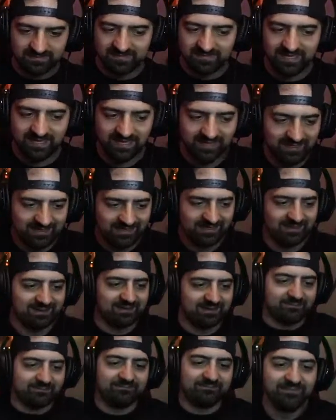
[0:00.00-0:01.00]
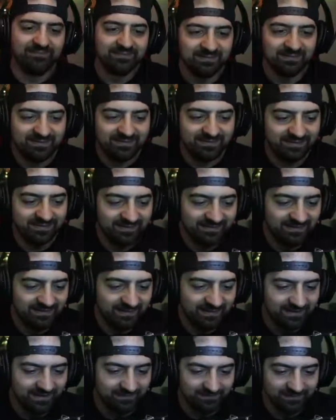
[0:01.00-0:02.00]
Damn.
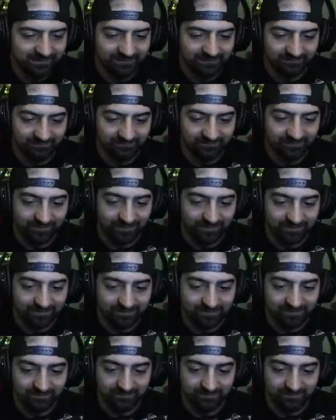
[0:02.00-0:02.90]
I'm getting fucked up.